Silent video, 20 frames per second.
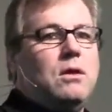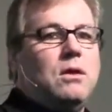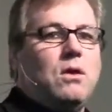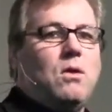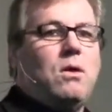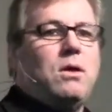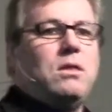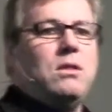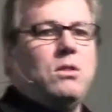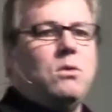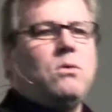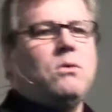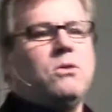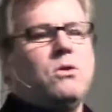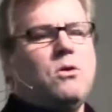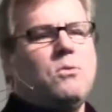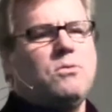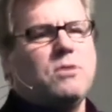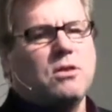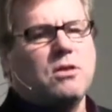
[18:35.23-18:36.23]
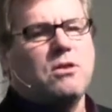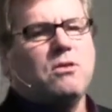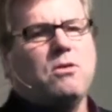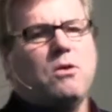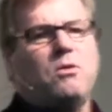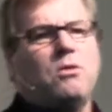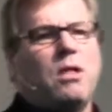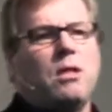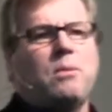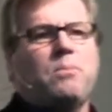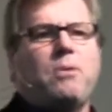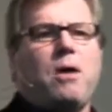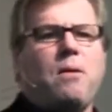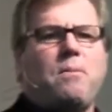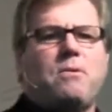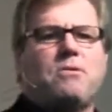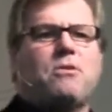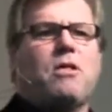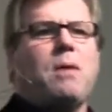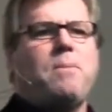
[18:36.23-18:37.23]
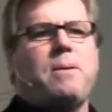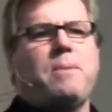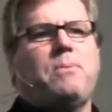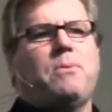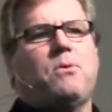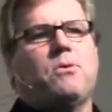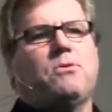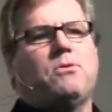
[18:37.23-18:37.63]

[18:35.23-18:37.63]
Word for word: you know, and the Lord told us that you know, the problem is a lot of people